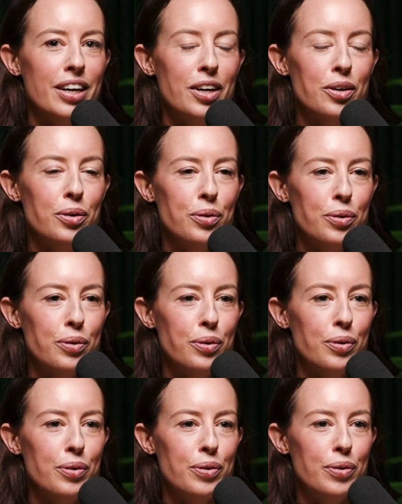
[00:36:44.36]

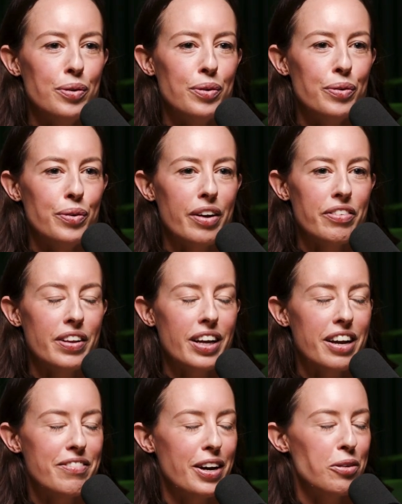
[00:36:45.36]
Oh, I feel
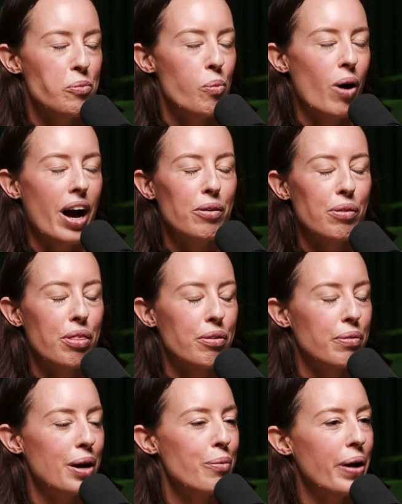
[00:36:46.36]
like I've had a wild
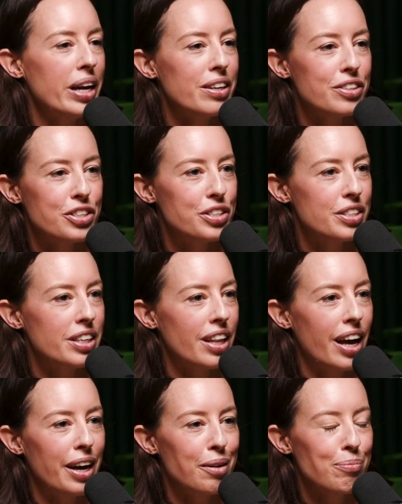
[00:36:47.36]
3 weeks just in
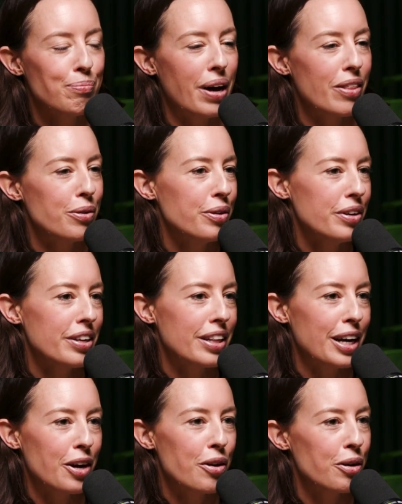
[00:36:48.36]
like motherhood and
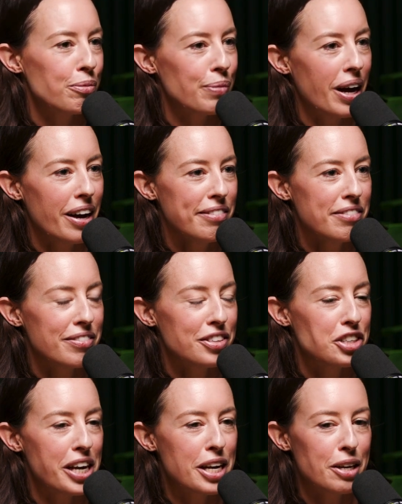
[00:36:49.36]
like home life.
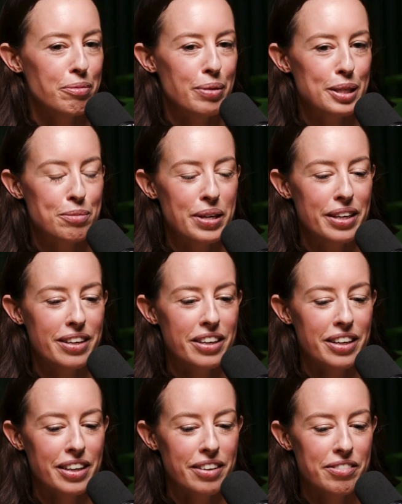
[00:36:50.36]
Yeah. Jacob has been
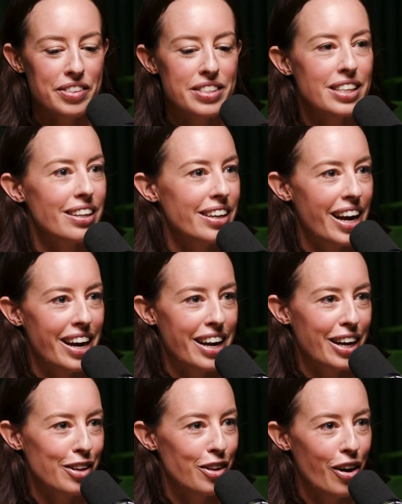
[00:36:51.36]

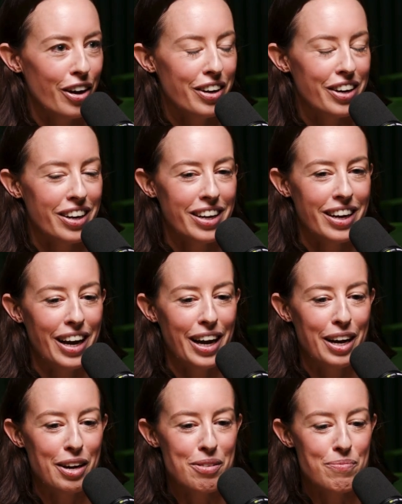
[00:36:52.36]
facilitating a lot
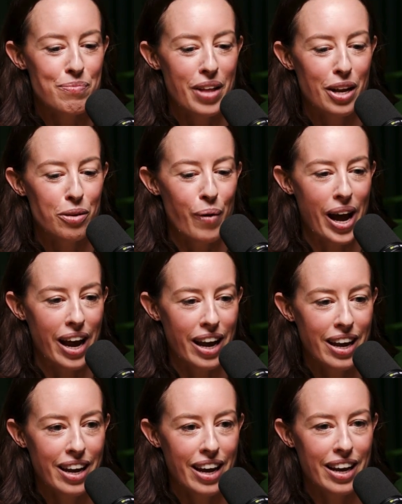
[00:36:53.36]
and
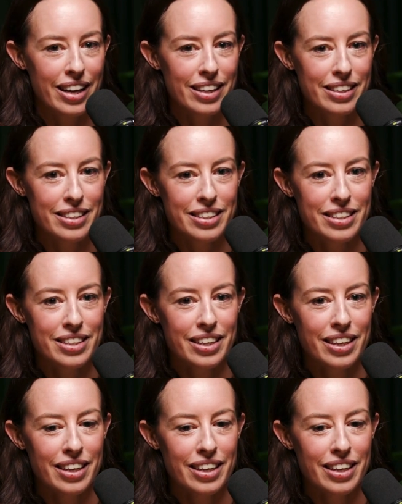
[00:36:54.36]
away and